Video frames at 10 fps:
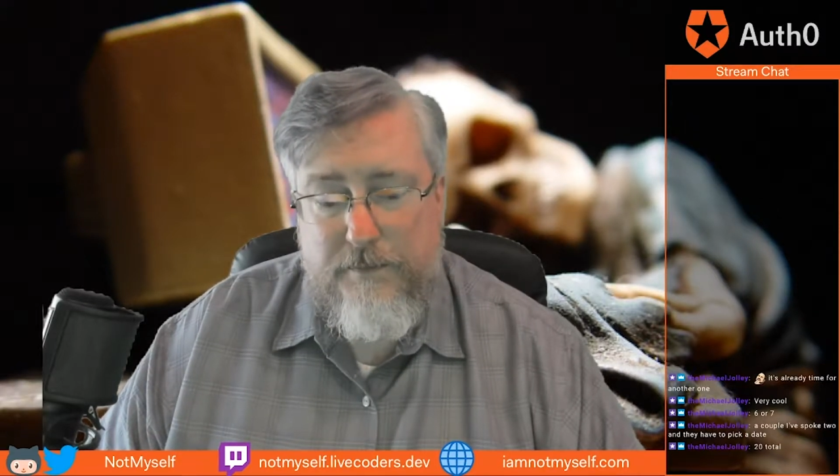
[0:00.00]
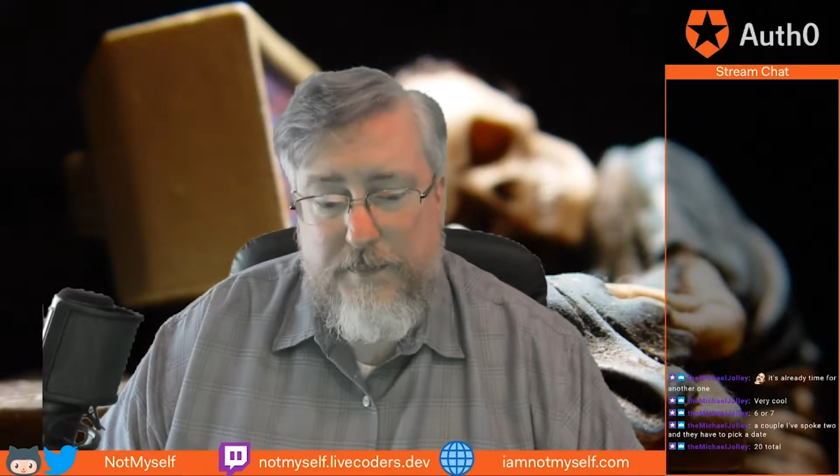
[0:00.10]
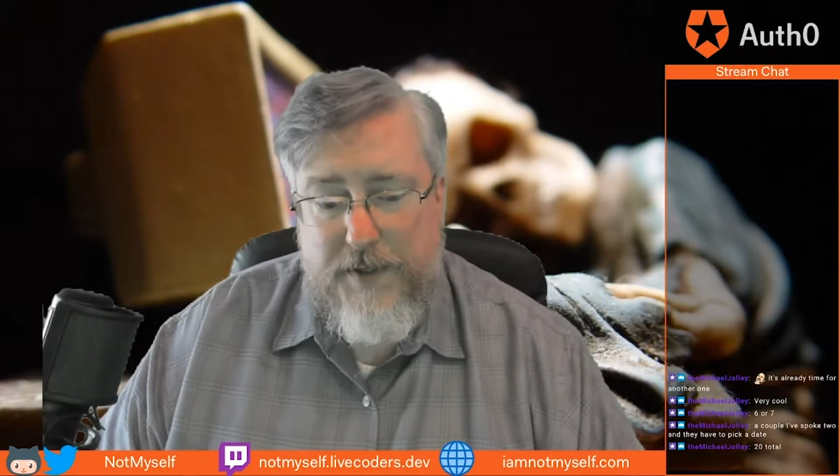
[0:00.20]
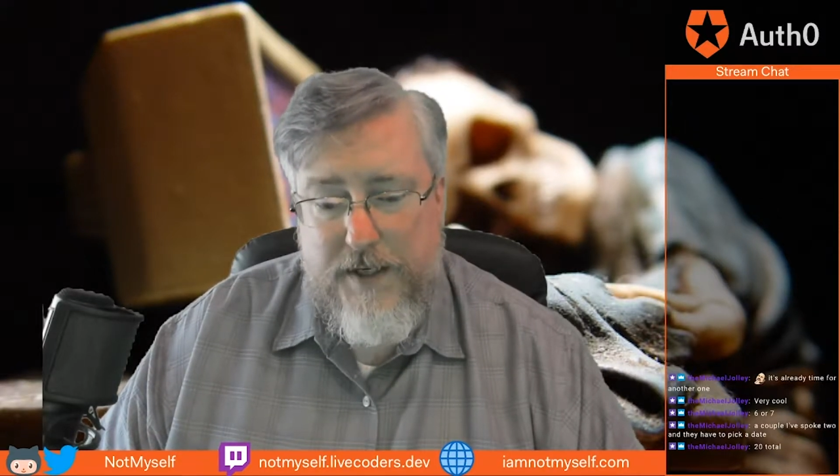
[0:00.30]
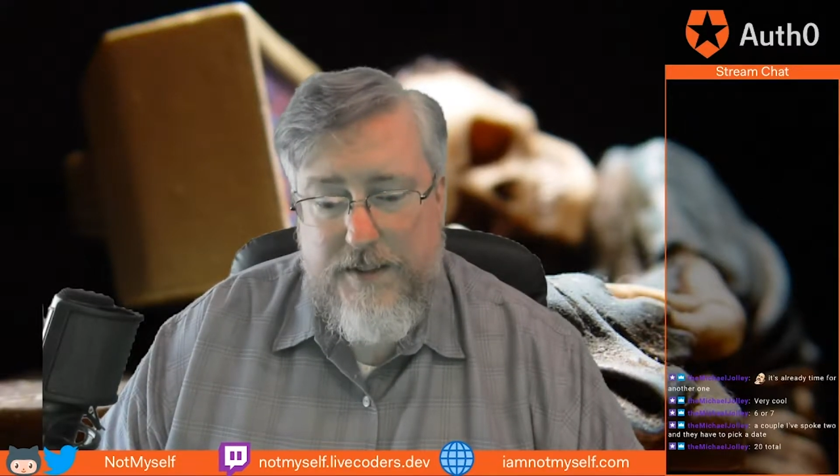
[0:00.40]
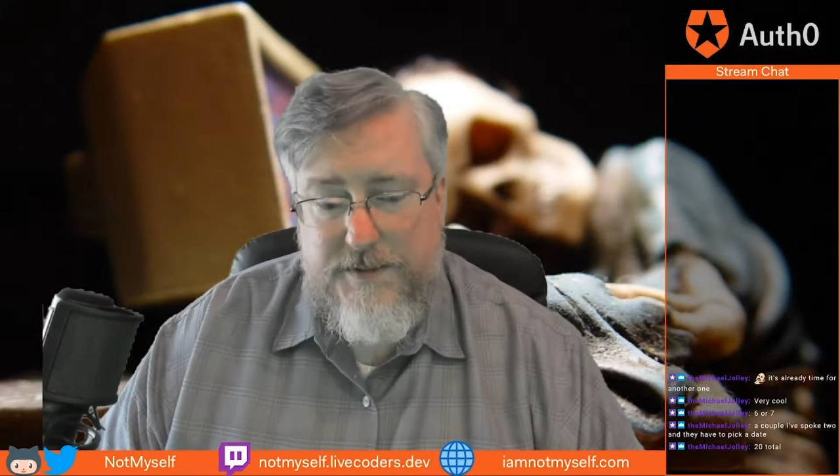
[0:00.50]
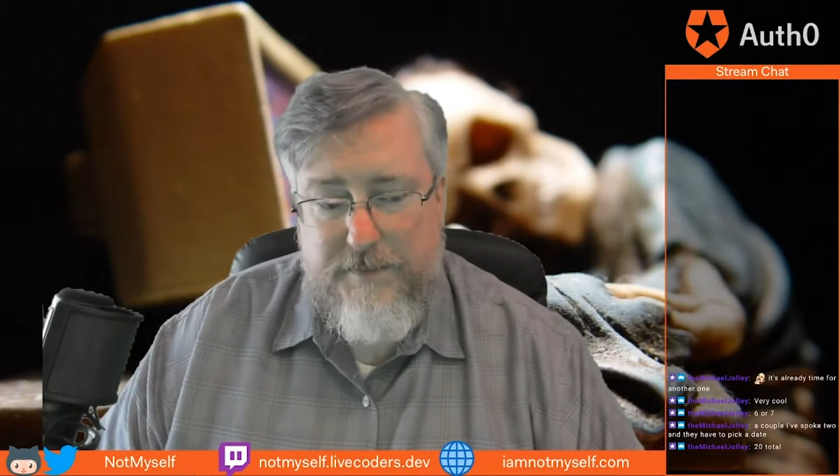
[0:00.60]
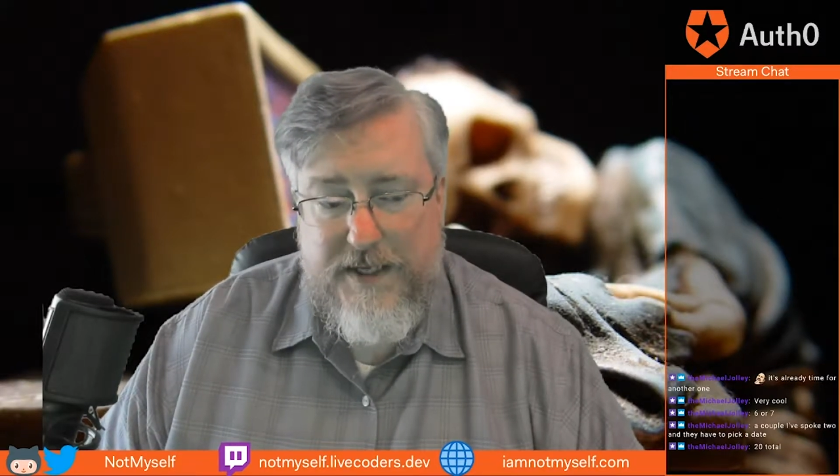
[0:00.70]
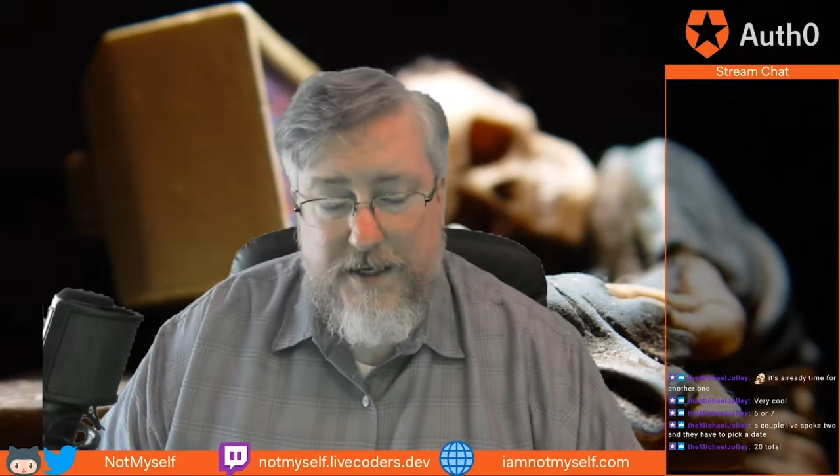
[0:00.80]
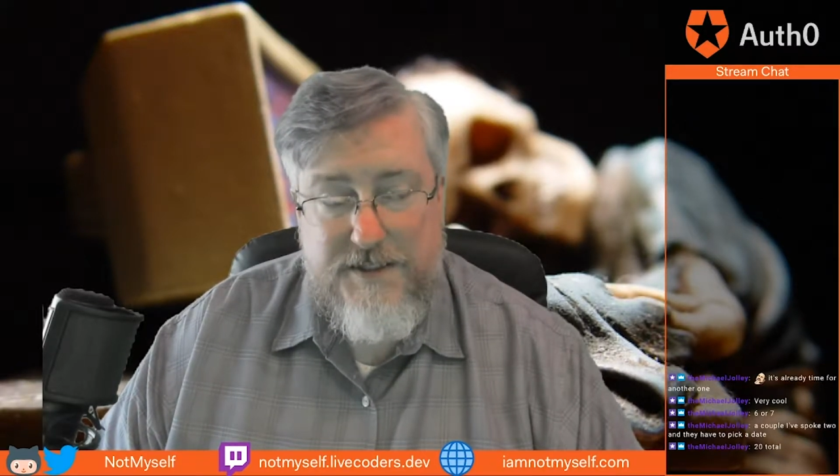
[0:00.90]
But
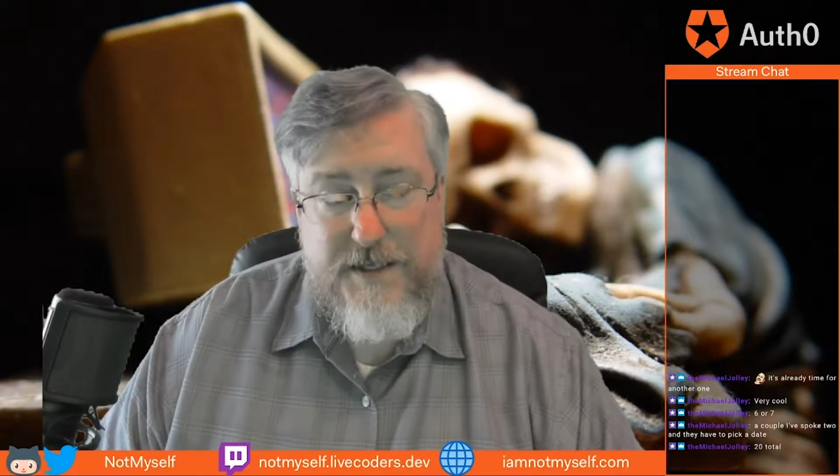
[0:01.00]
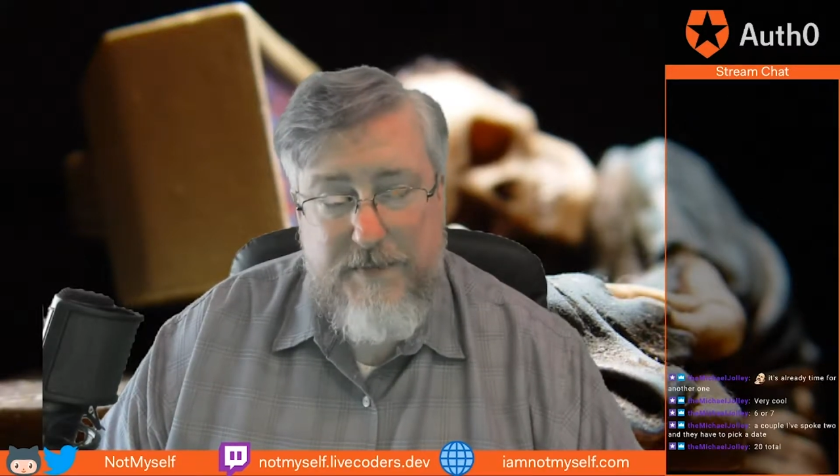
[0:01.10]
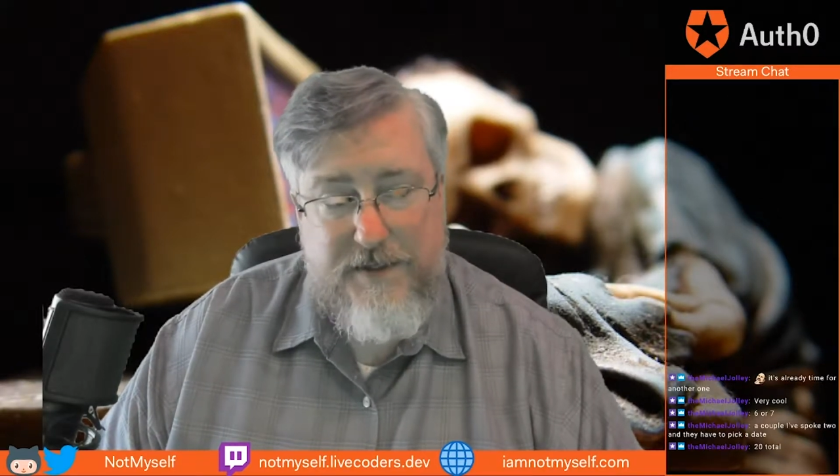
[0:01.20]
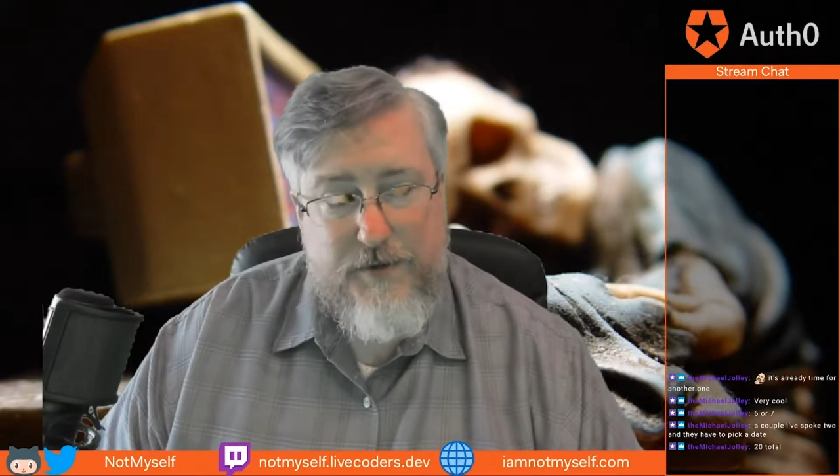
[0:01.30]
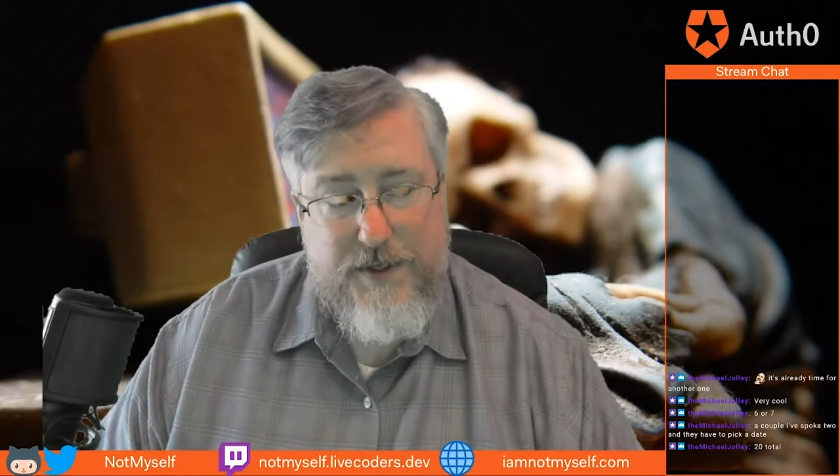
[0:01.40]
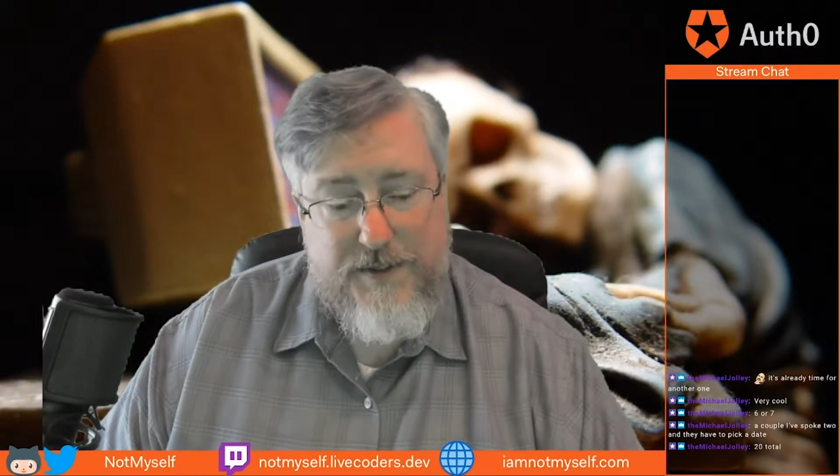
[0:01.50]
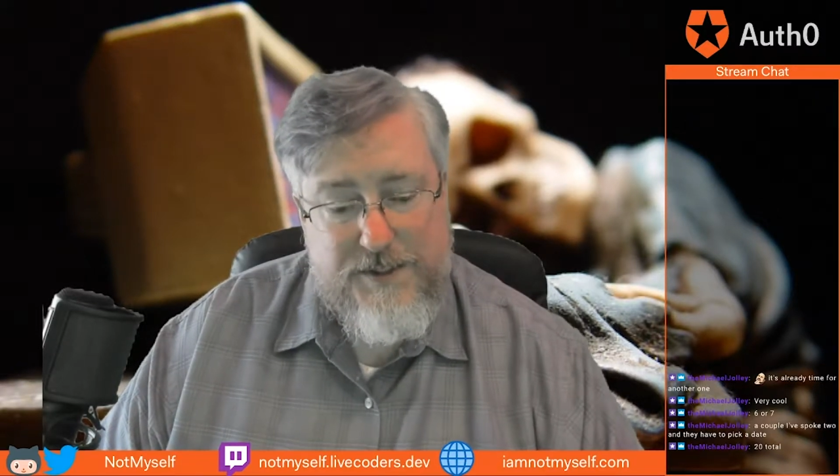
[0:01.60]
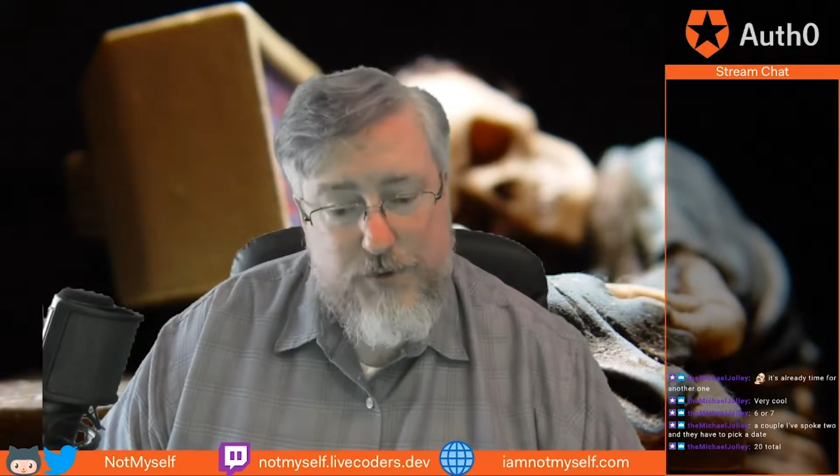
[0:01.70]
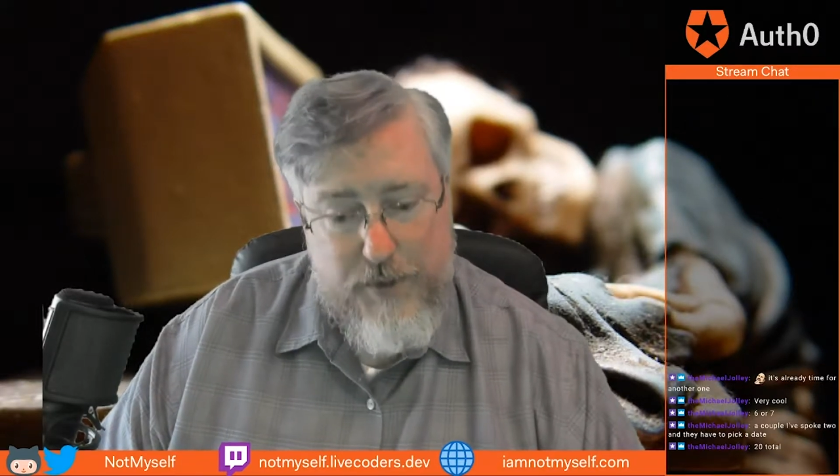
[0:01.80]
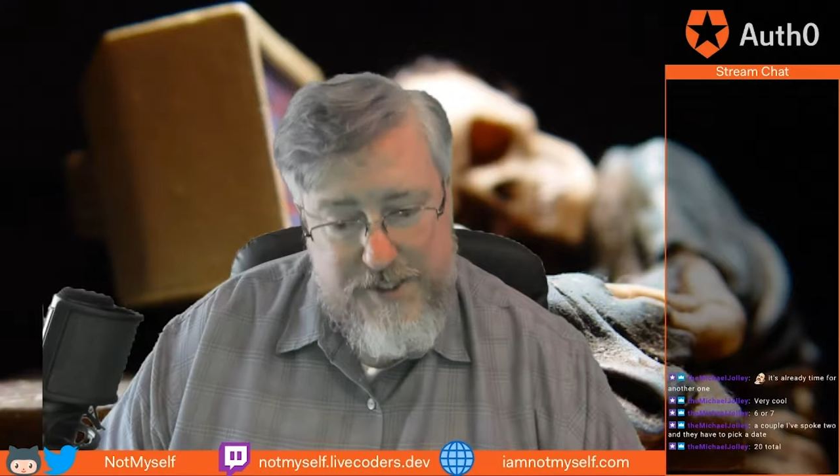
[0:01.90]
because I've been doing
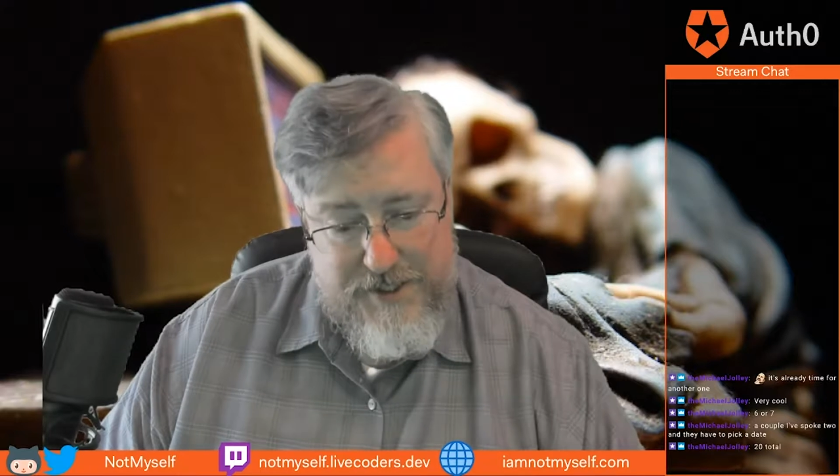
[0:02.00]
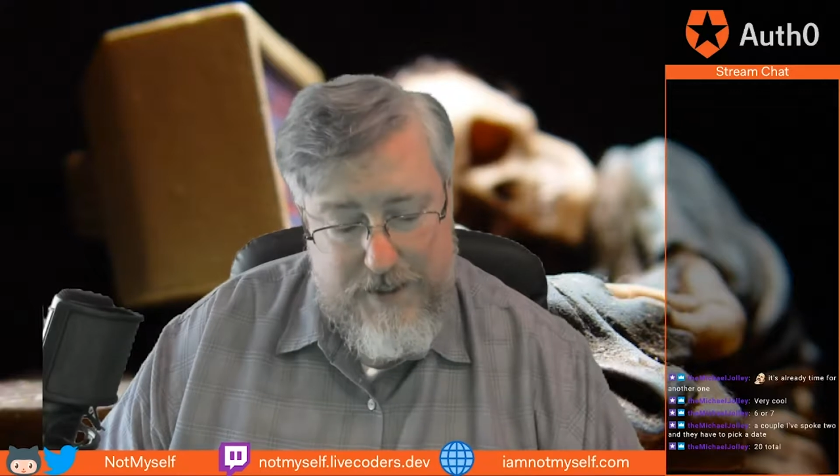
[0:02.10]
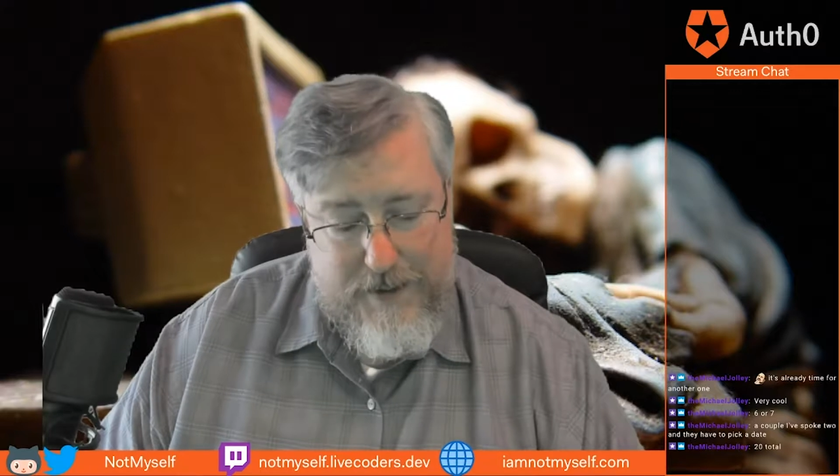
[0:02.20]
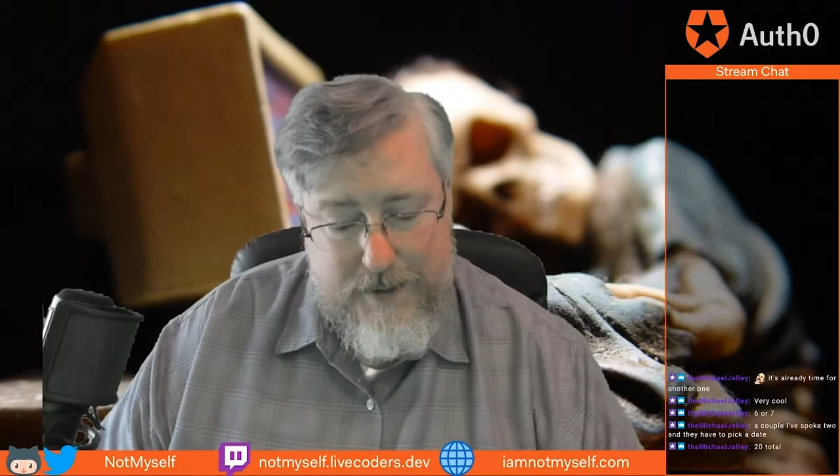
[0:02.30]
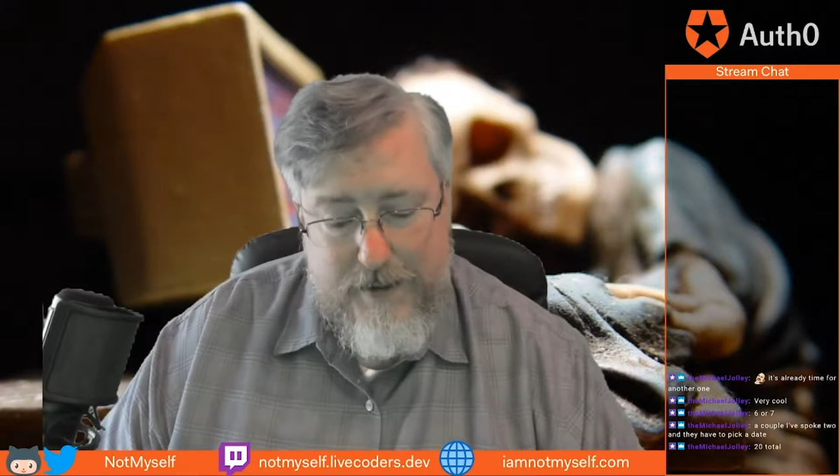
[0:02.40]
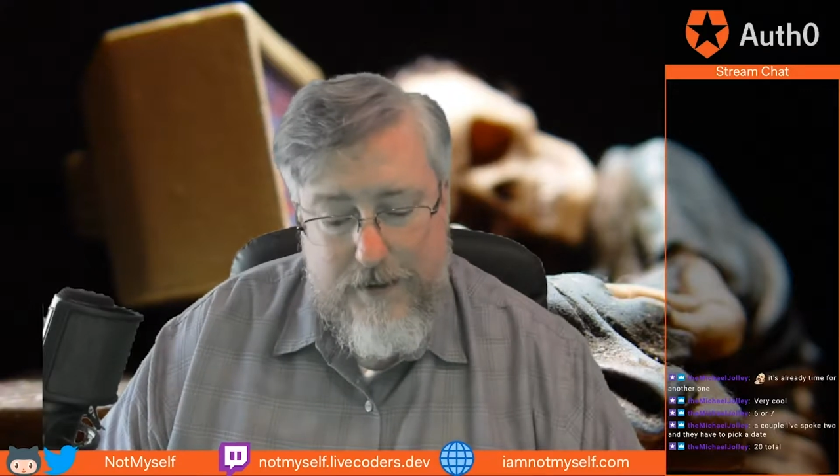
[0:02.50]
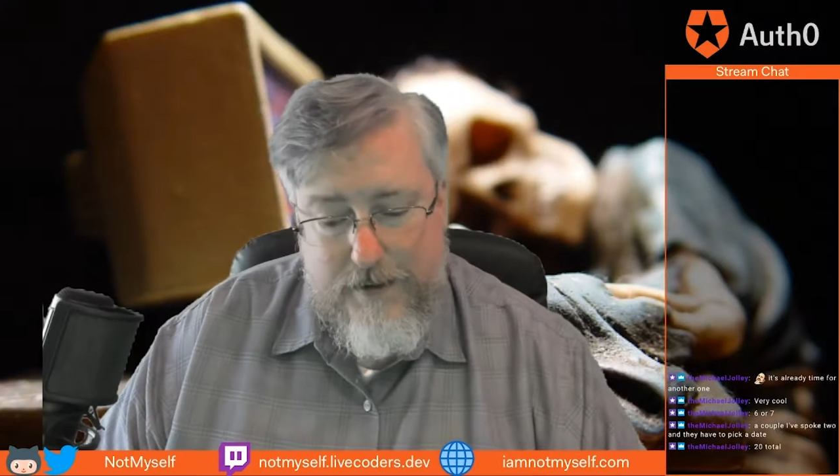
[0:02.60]
this Twitch thing,